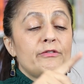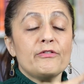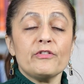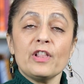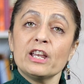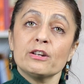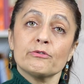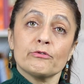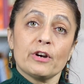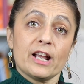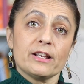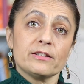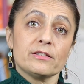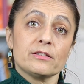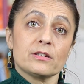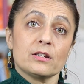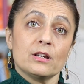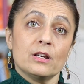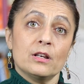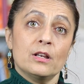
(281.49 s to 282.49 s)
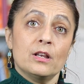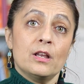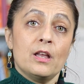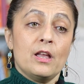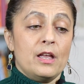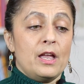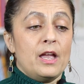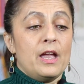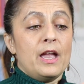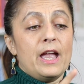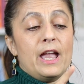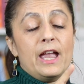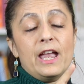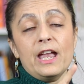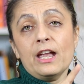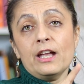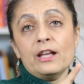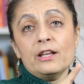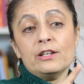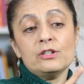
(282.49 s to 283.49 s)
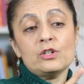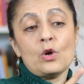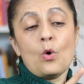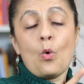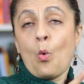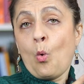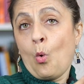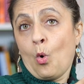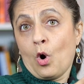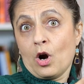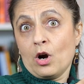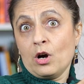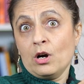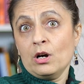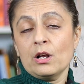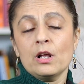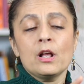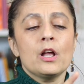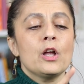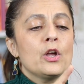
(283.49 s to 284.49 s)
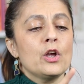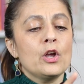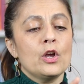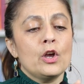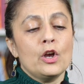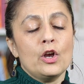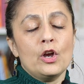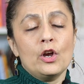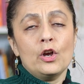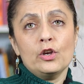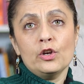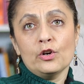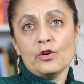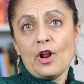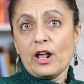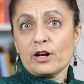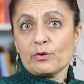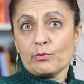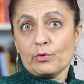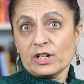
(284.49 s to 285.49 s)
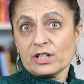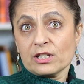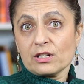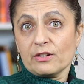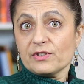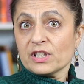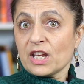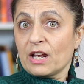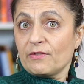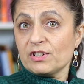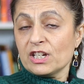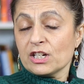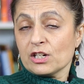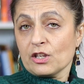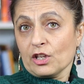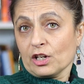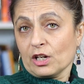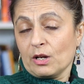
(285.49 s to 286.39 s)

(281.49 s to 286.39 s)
a flight risk and or you're not a risk of safety to the